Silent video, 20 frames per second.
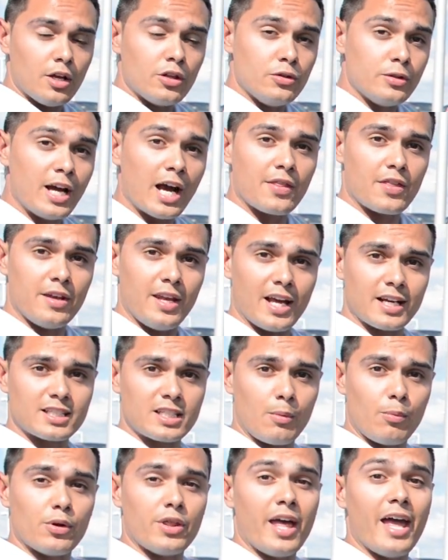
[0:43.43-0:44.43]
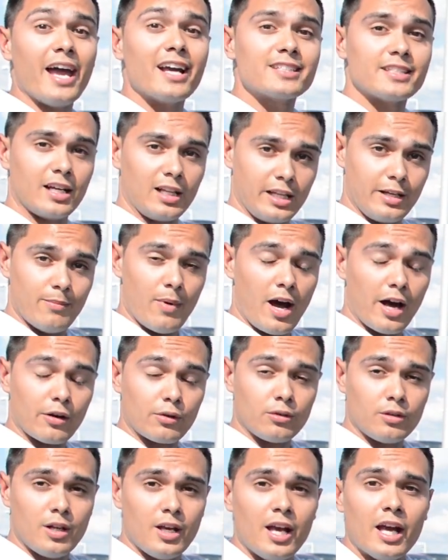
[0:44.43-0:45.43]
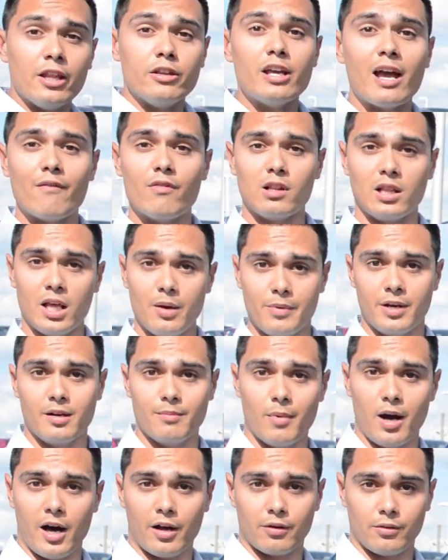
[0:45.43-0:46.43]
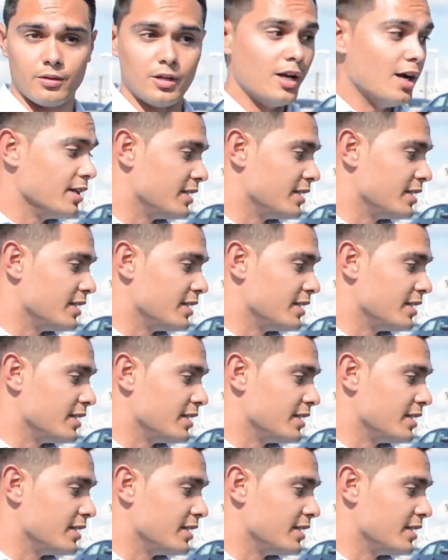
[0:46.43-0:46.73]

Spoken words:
you got the next up with the XLE model, and you have the limited model.